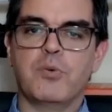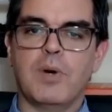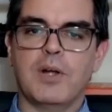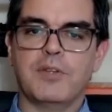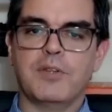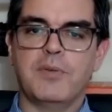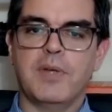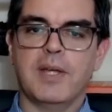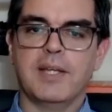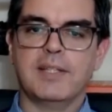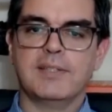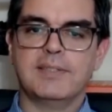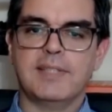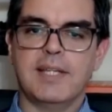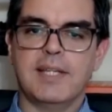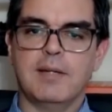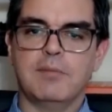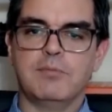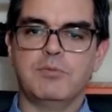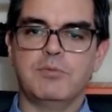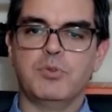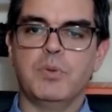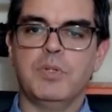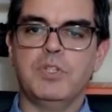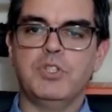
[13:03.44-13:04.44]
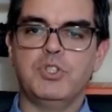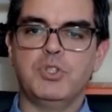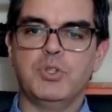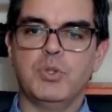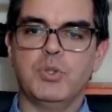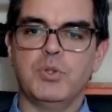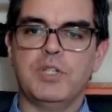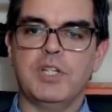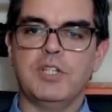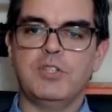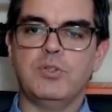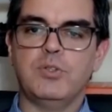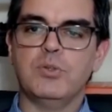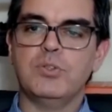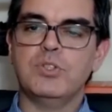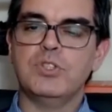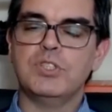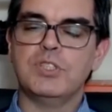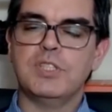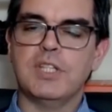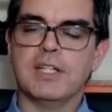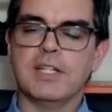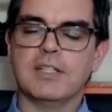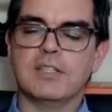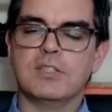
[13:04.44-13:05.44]
throughout the exam to ensure that you
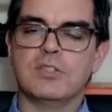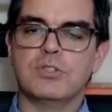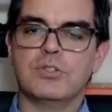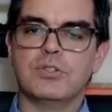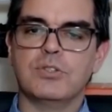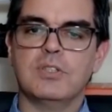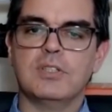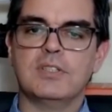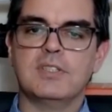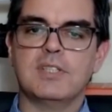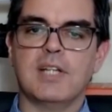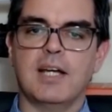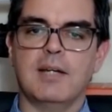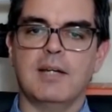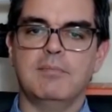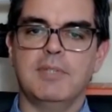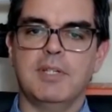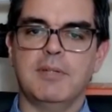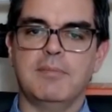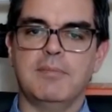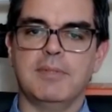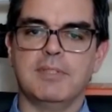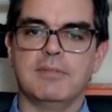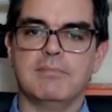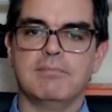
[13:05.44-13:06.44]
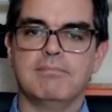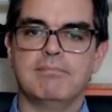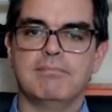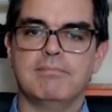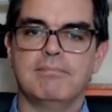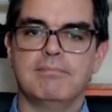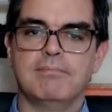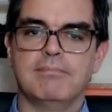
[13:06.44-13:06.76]
stick to the time limit.